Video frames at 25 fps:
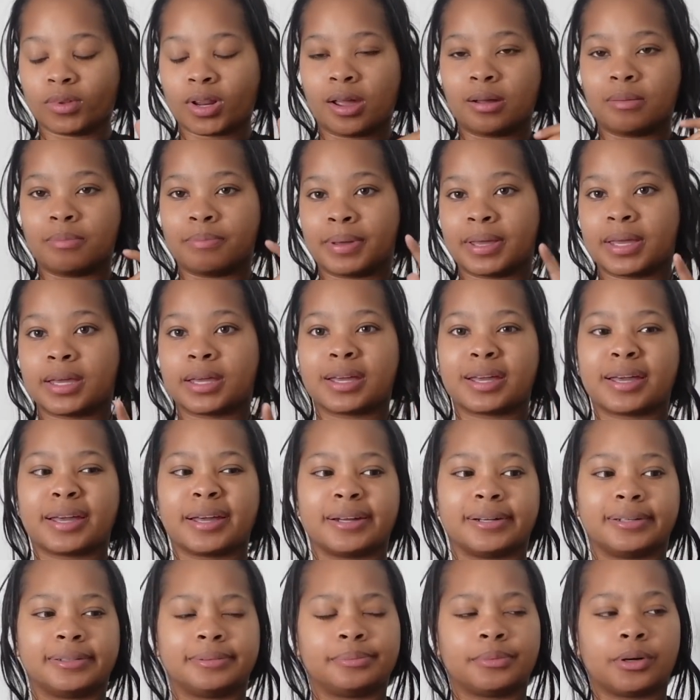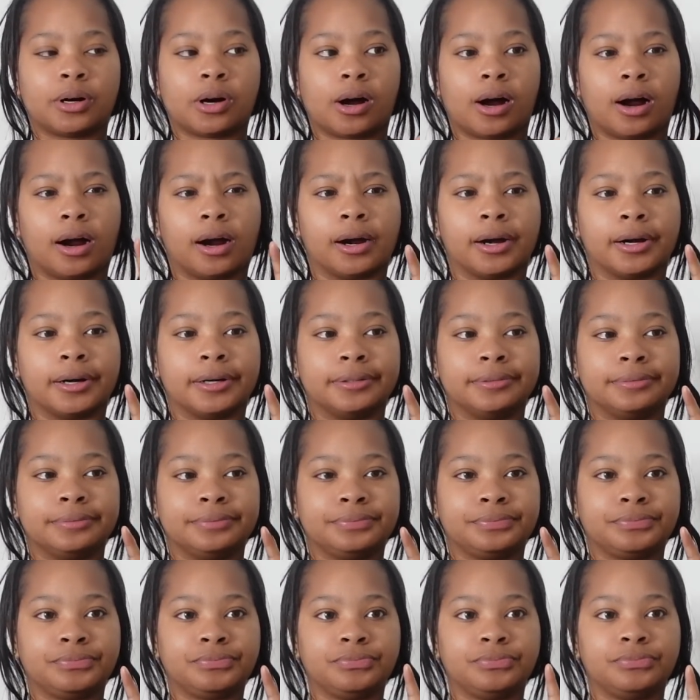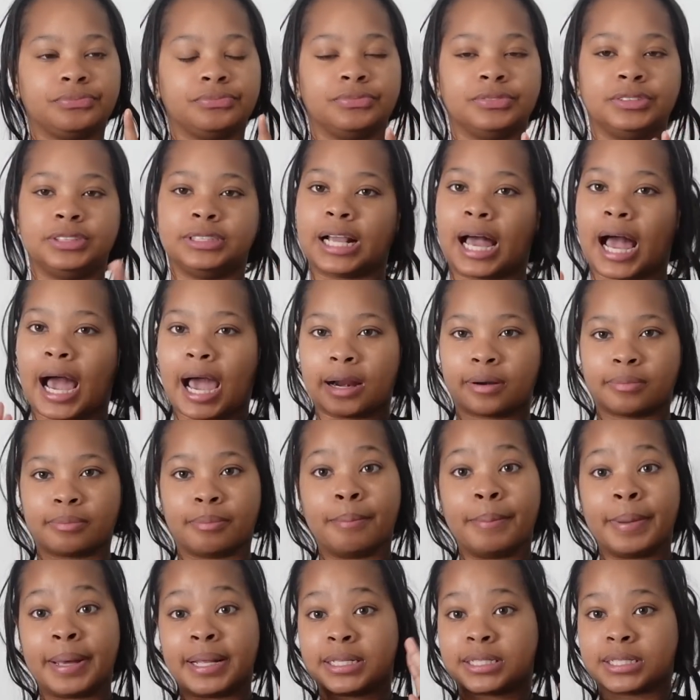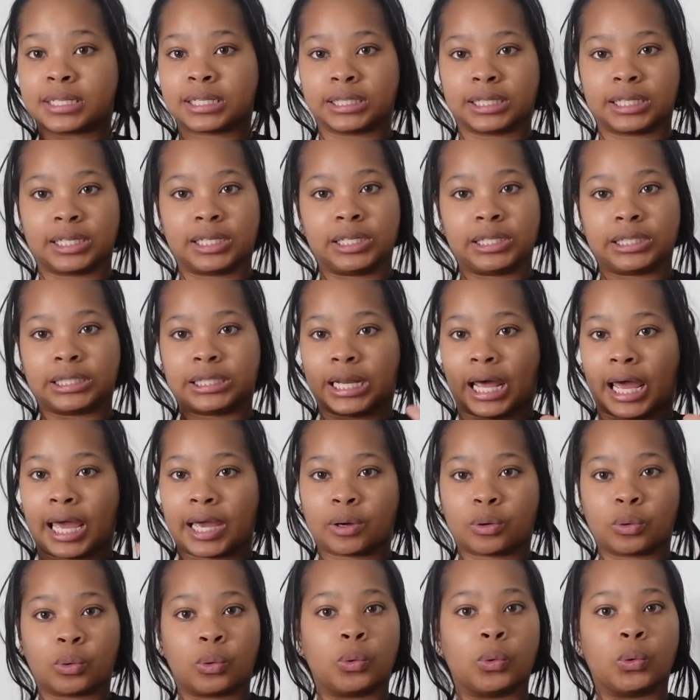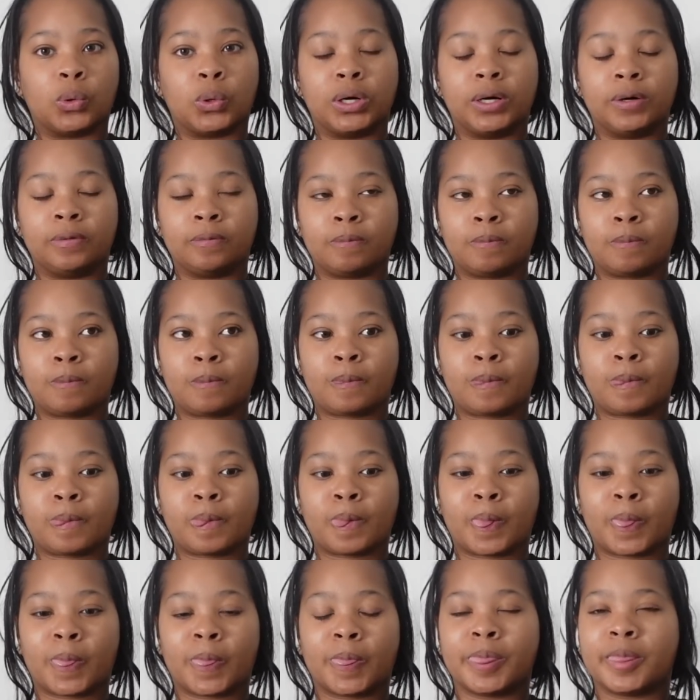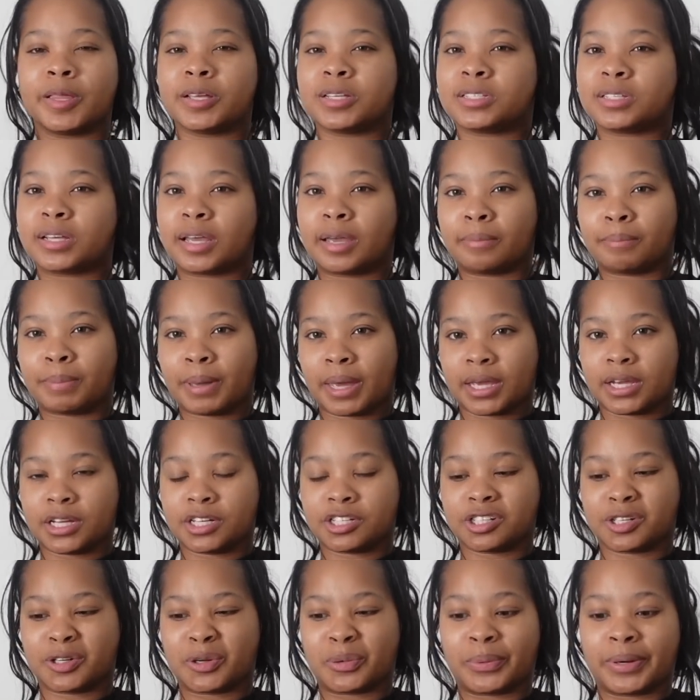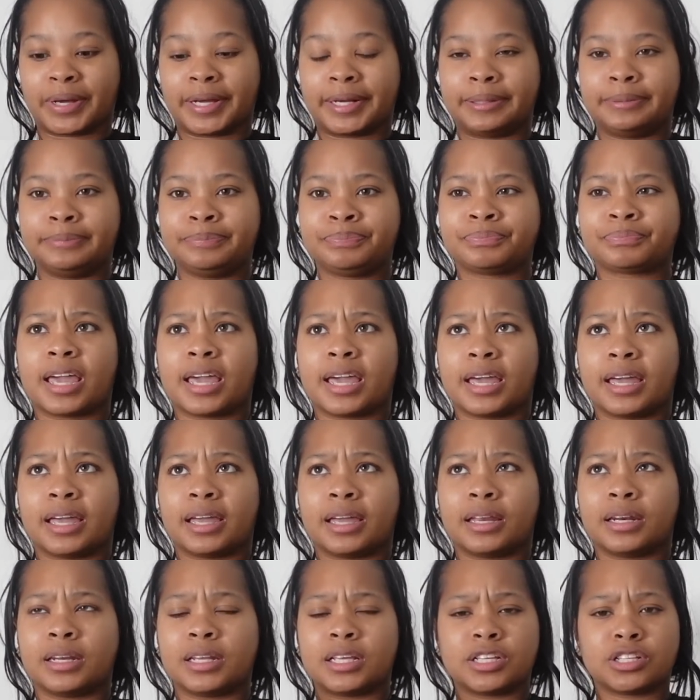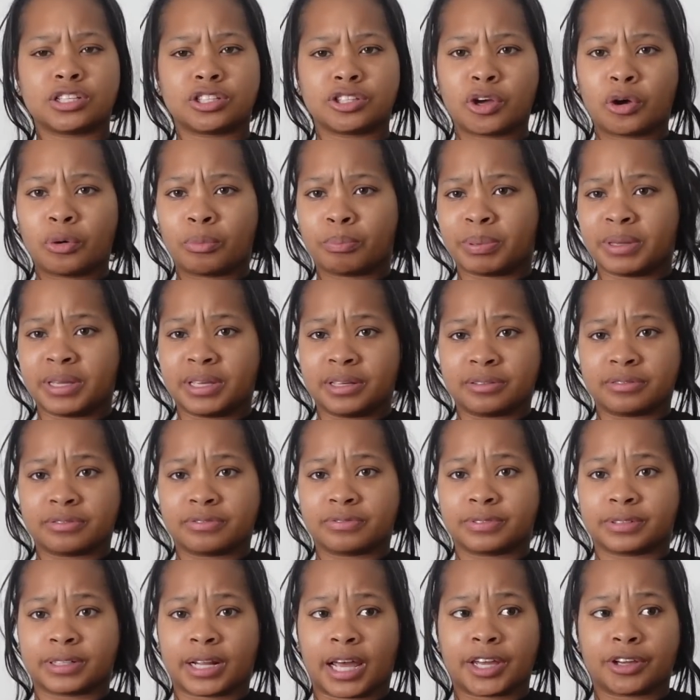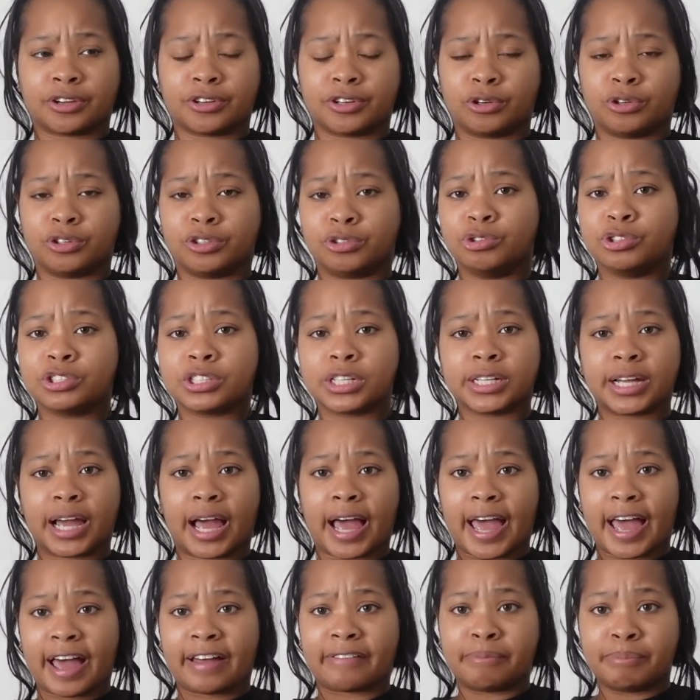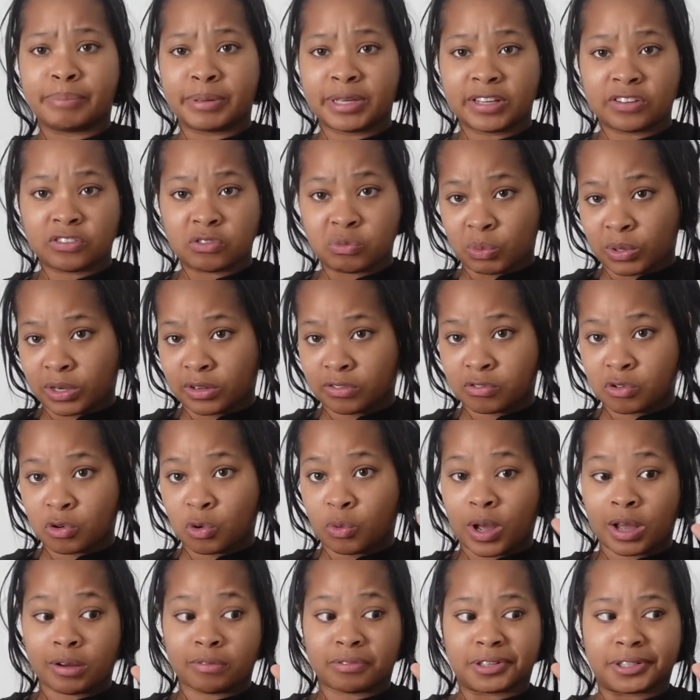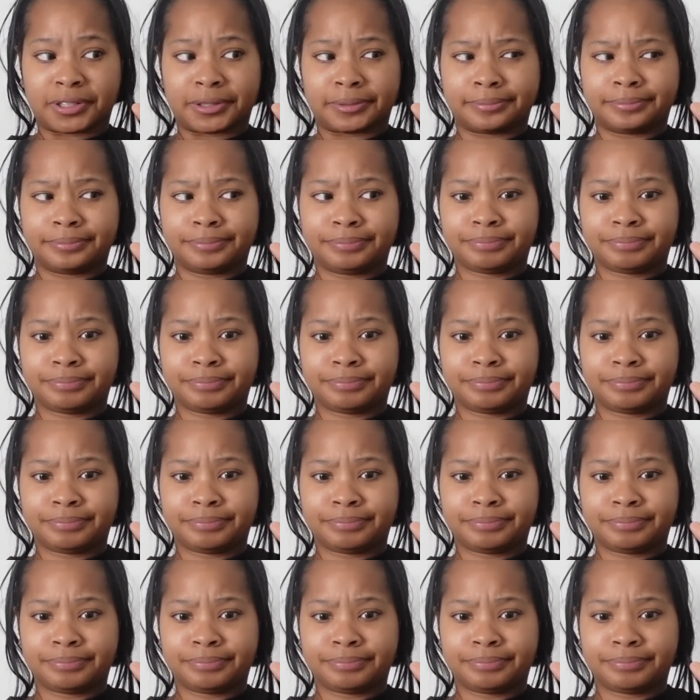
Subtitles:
me and him are not mentally like on the same page in a way, and it's no beef. Like, you know, usually I have beef with whoever